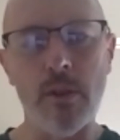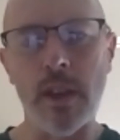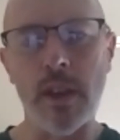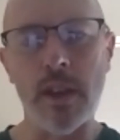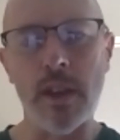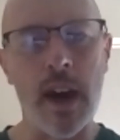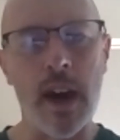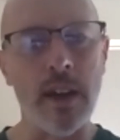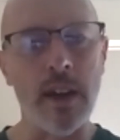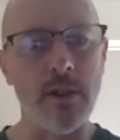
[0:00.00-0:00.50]

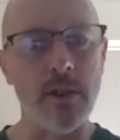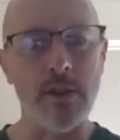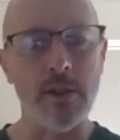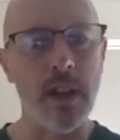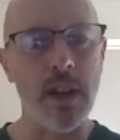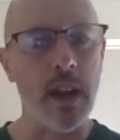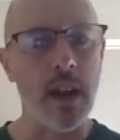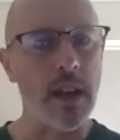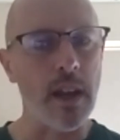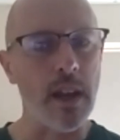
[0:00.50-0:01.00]
guys are
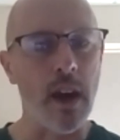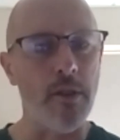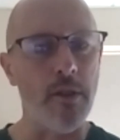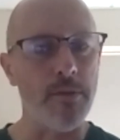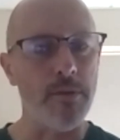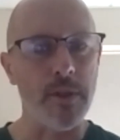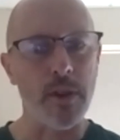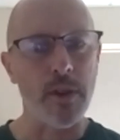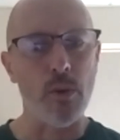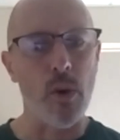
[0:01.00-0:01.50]
standing out
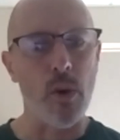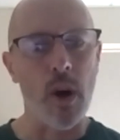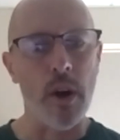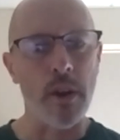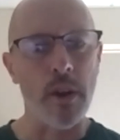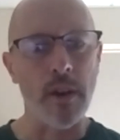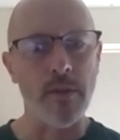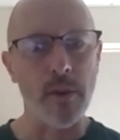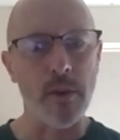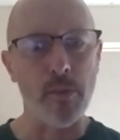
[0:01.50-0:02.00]
for the
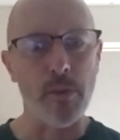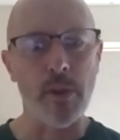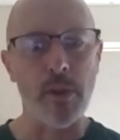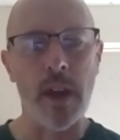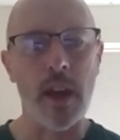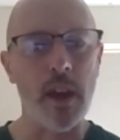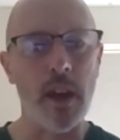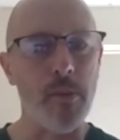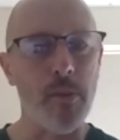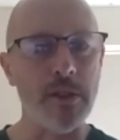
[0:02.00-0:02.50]
quality of their
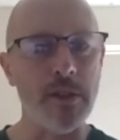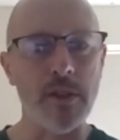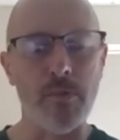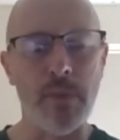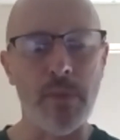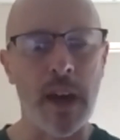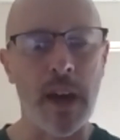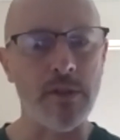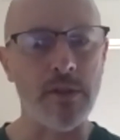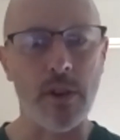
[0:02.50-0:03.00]
play. You mentioned
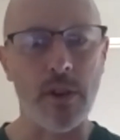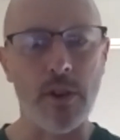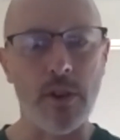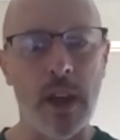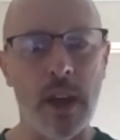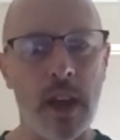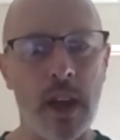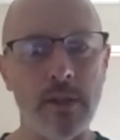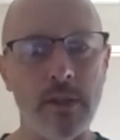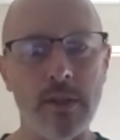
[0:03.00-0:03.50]
Patrick
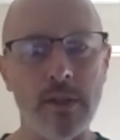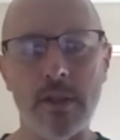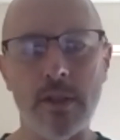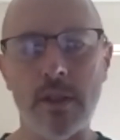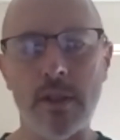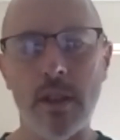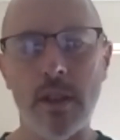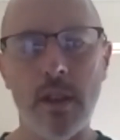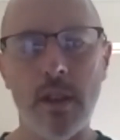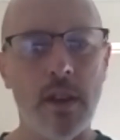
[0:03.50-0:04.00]

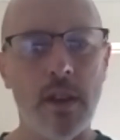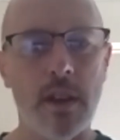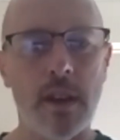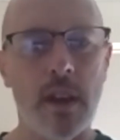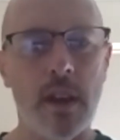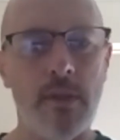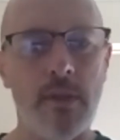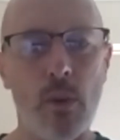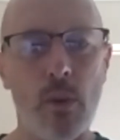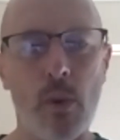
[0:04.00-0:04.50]
Krantz.
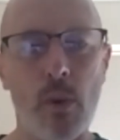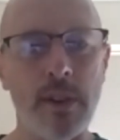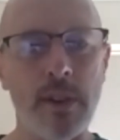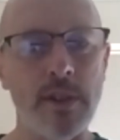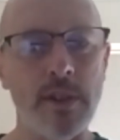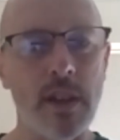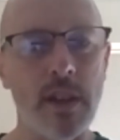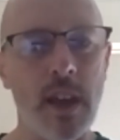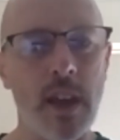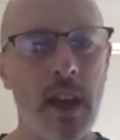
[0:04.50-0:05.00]
If you
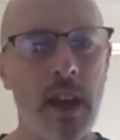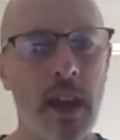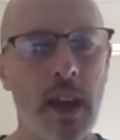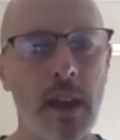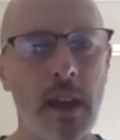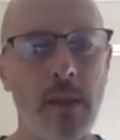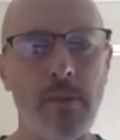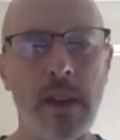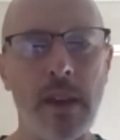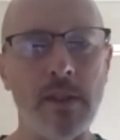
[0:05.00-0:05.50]
watch a
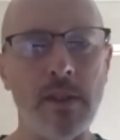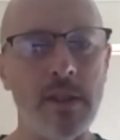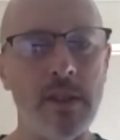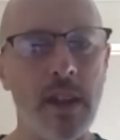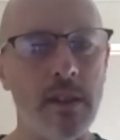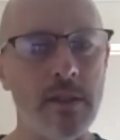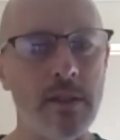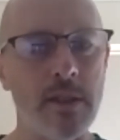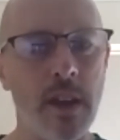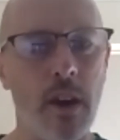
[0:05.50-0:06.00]
game, he
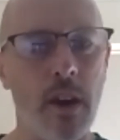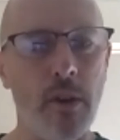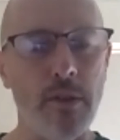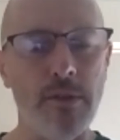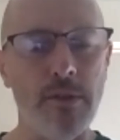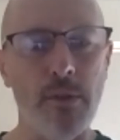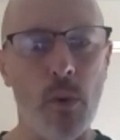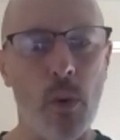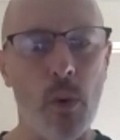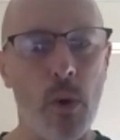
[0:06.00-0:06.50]
stands out
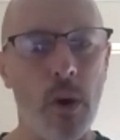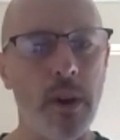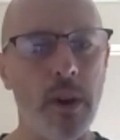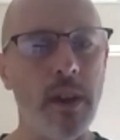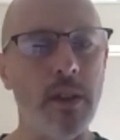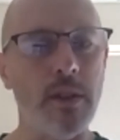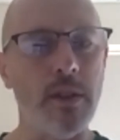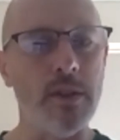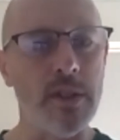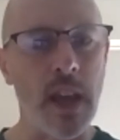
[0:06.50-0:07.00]
for
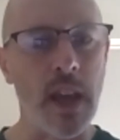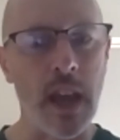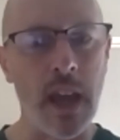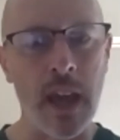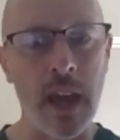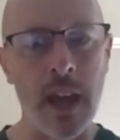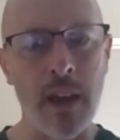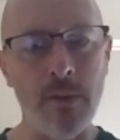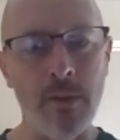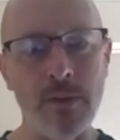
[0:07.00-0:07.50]
his
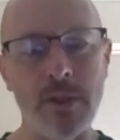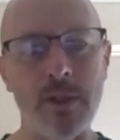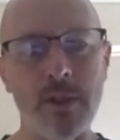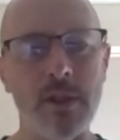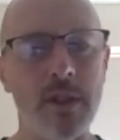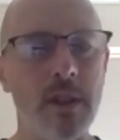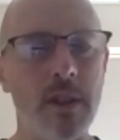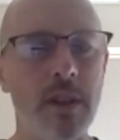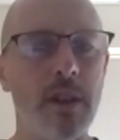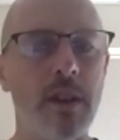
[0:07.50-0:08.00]

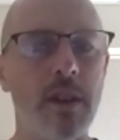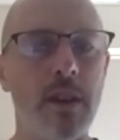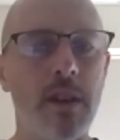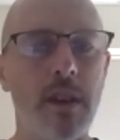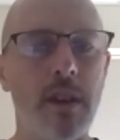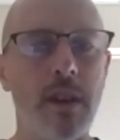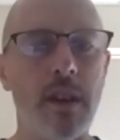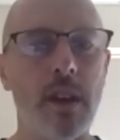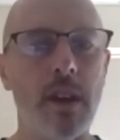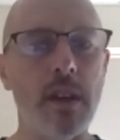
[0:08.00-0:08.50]
saves,
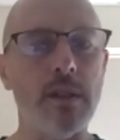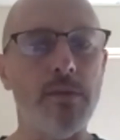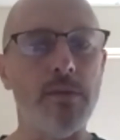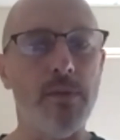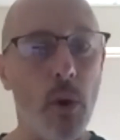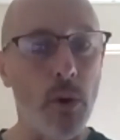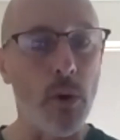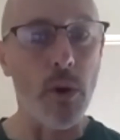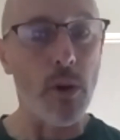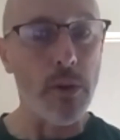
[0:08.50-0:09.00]
his
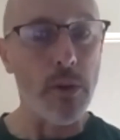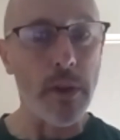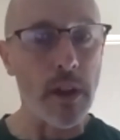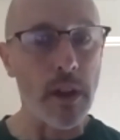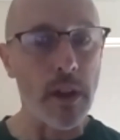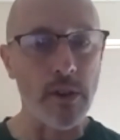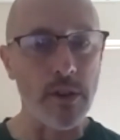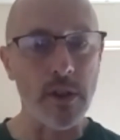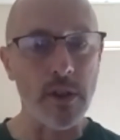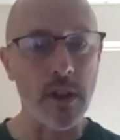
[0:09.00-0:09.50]
vocal
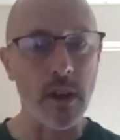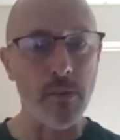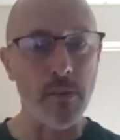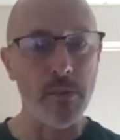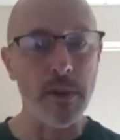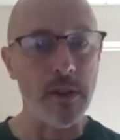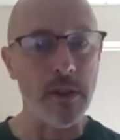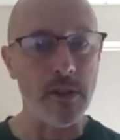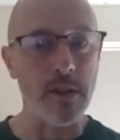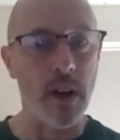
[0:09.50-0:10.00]

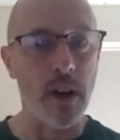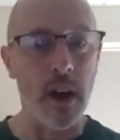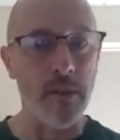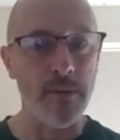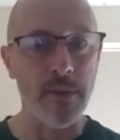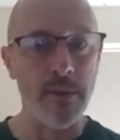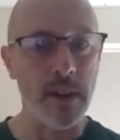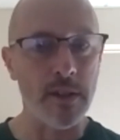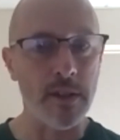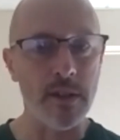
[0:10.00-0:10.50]
leadership, his
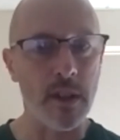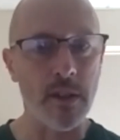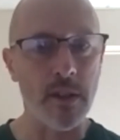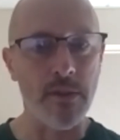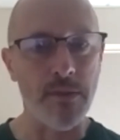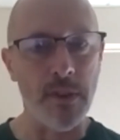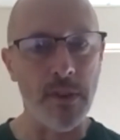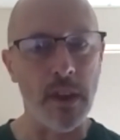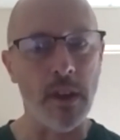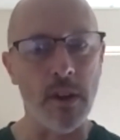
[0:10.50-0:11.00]
confidence on the
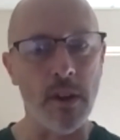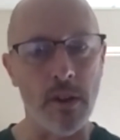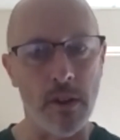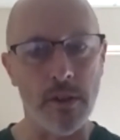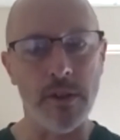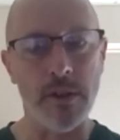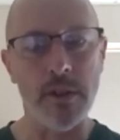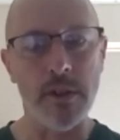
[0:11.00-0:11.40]
field.